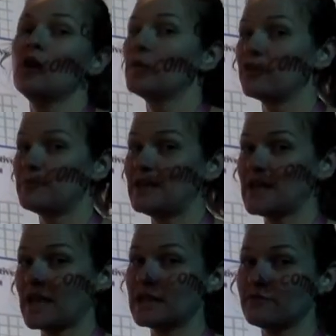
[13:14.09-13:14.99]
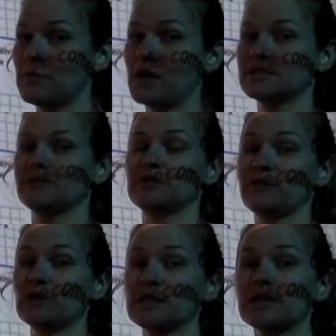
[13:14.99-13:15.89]
whether it be negative or positive, whichever
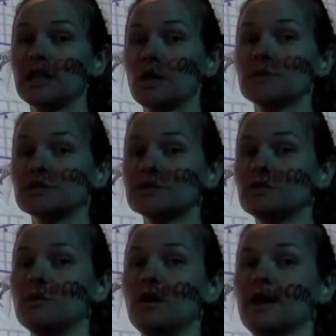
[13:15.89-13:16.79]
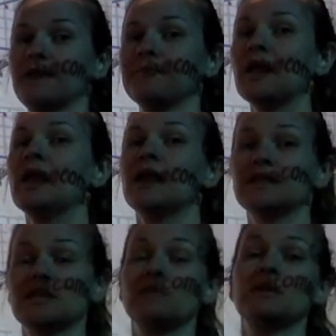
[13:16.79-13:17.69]
one is closer to 1 is
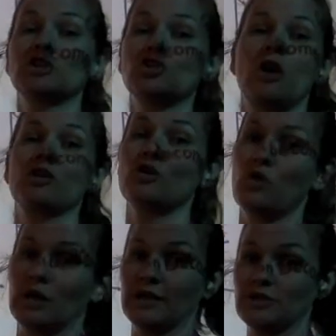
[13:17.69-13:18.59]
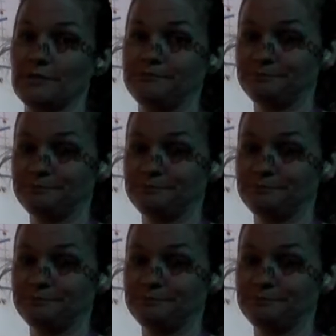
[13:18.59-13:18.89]
going to be the stronger correlation.